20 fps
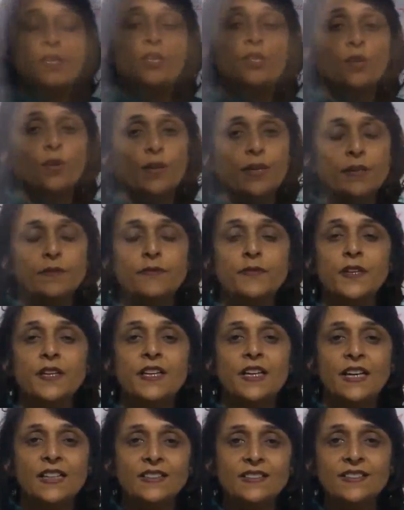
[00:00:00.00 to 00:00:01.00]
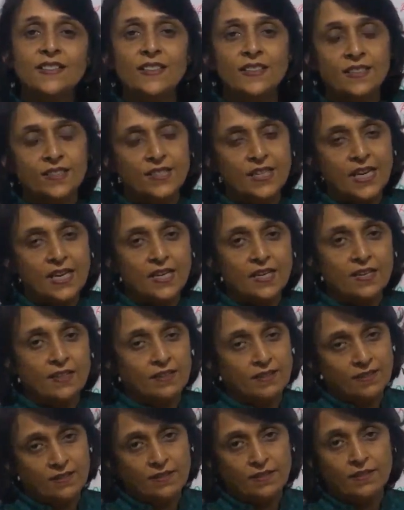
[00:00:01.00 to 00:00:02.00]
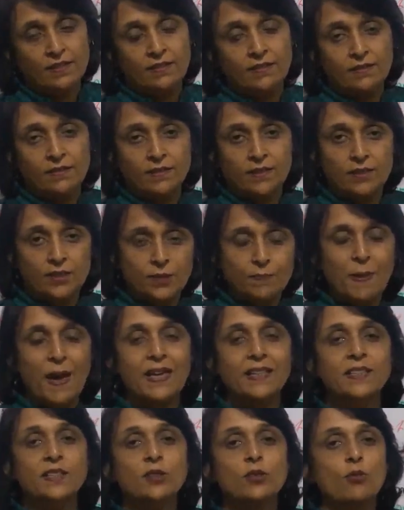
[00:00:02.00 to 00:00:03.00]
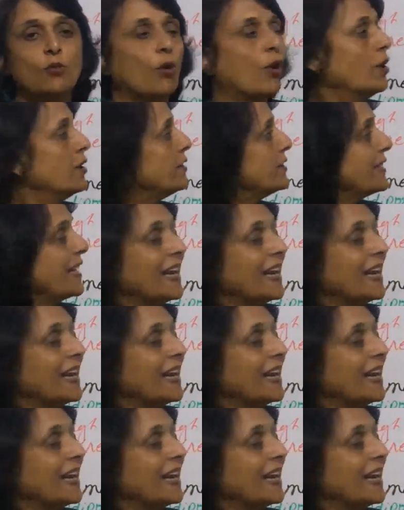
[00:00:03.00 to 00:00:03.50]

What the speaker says: So if we cut the spinal cord